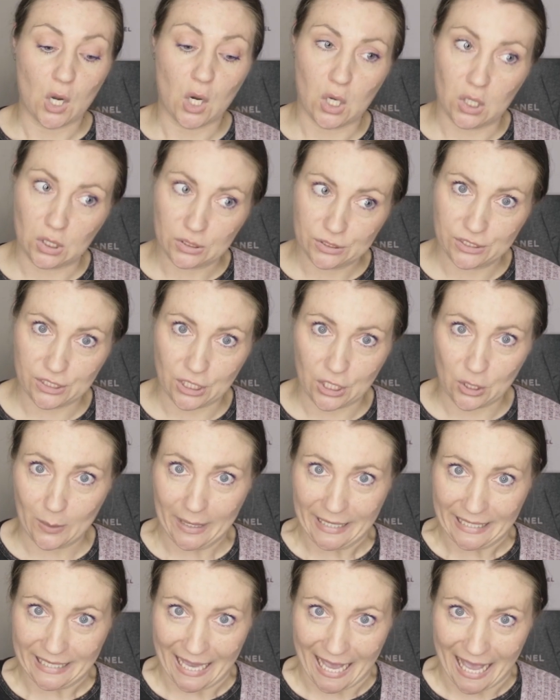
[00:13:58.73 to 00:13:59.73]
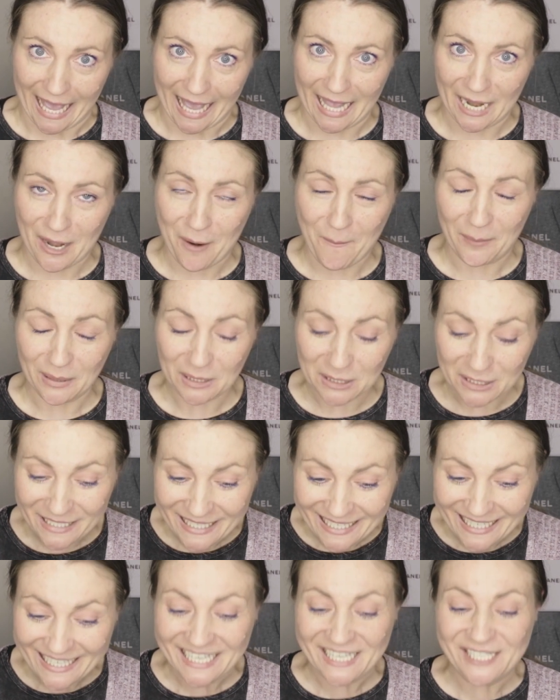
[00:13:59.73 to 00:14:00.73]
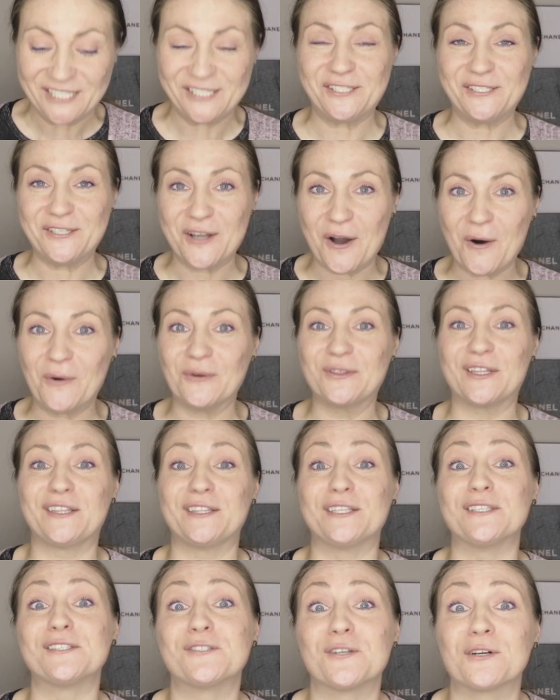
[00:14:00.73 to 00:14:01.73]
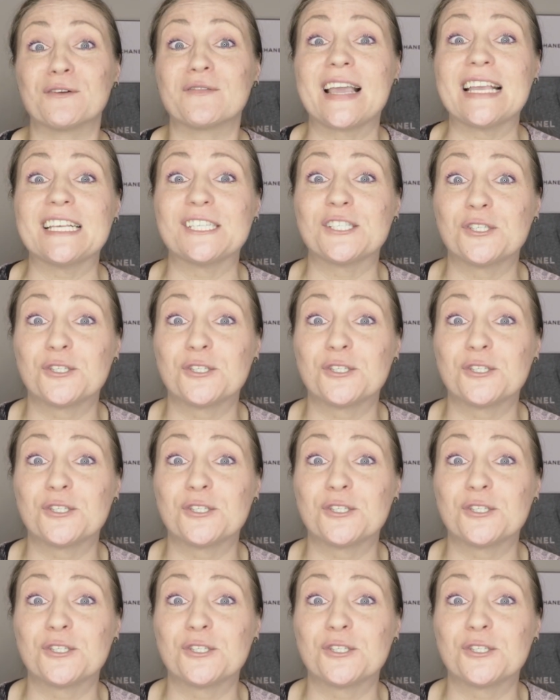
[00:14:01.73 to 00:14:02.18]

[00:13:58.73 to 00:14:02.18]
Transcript: Also, again, please note that the survey is